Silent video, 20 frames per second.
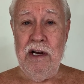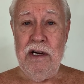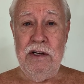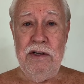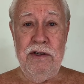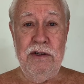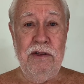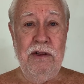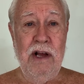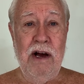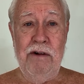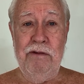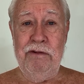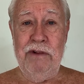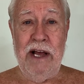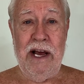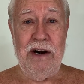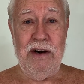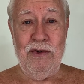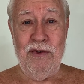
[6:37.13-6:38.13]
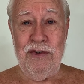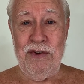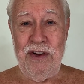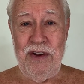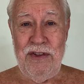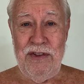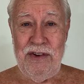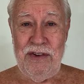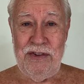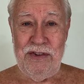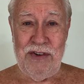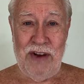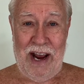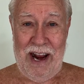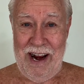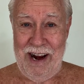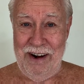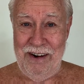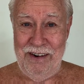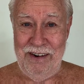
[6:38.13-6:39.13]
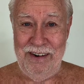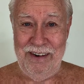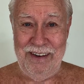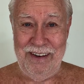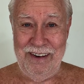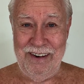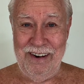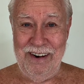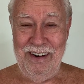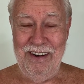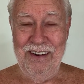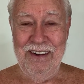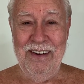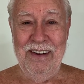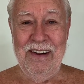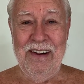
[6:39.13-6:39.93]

to love letters in the sand, you know?